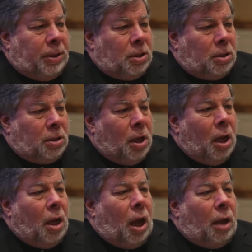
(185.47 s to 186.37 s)
businesses.
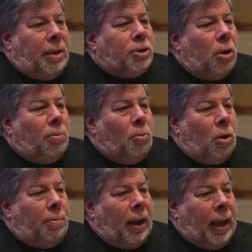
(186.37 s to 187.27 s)
I measure it
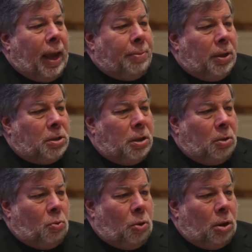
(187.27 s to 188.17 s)
more by happiness in
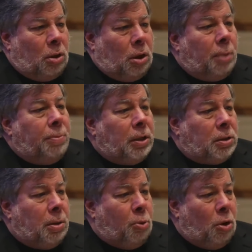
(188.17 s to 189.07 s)
the world. And the
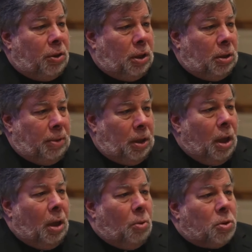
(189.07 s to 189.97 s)
biggest important thing to me
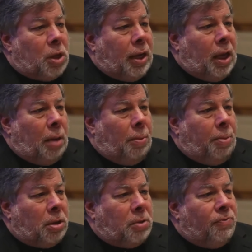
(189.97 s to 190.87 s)
was I came
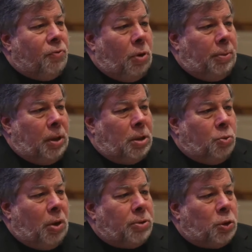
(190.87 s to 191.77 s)
upon some
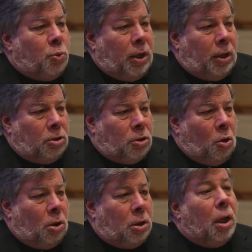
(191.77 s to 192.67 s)
formulas when I was 20 years
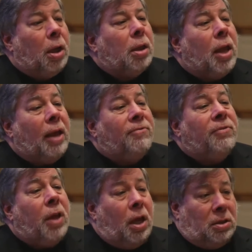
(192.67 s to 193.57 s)
old life
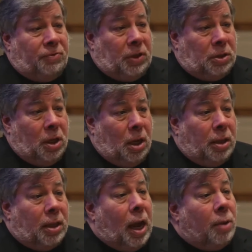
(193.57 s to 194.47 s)
philosophies
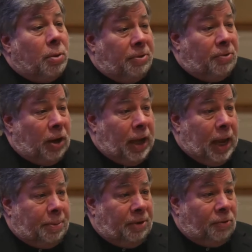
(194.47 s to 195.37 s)
that I would be very
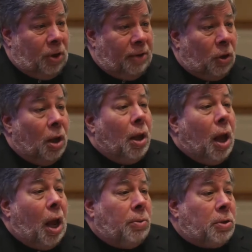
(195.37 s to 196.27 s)
happy forever.
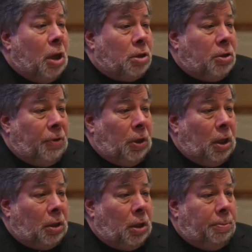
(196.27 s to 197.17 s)
I was also very
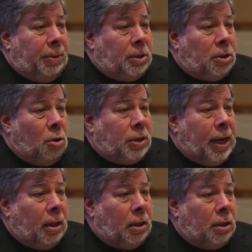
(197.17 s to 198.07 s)
lucky to be so
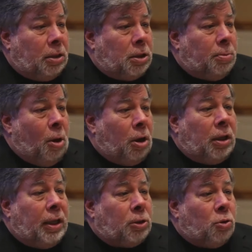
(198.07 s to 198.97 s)
talented and smart
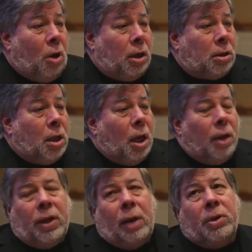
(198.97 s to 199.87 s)
in electronics
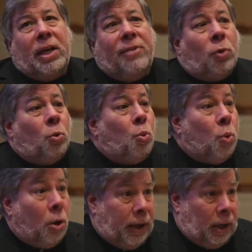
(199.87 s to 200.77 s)
that I would never
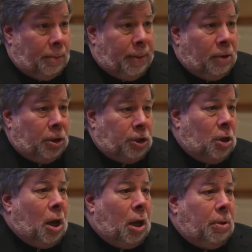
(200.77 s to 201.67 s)
worry about a
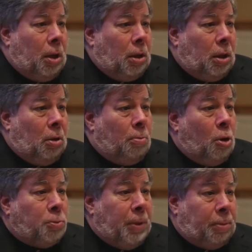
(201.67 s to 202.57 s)
job. You know,
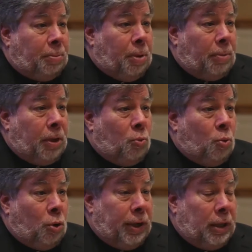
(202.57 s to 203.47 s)
most people probably
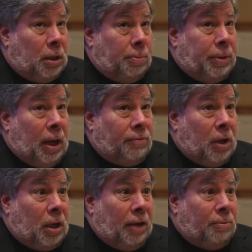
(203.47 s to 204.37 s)
worry a little bit. I've
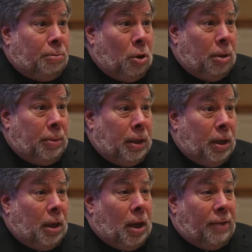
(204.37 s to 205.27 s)
got to have employment.
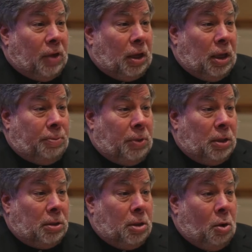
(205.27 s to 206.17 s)
I've got to keep
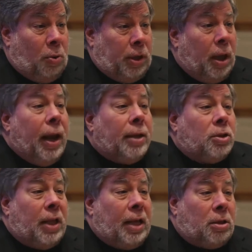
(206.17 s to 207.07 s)
things going. And
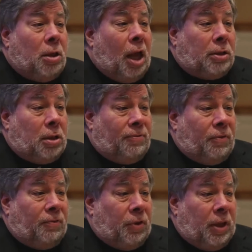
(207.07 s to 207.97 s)
so that's a lot
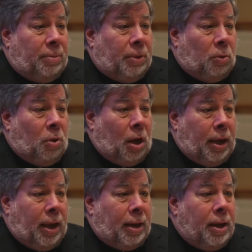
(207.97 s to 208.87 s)
tougher for them than what
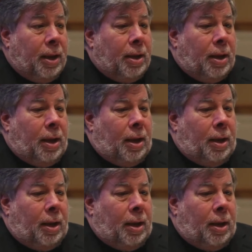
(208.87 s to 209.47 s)
I had. Yeah.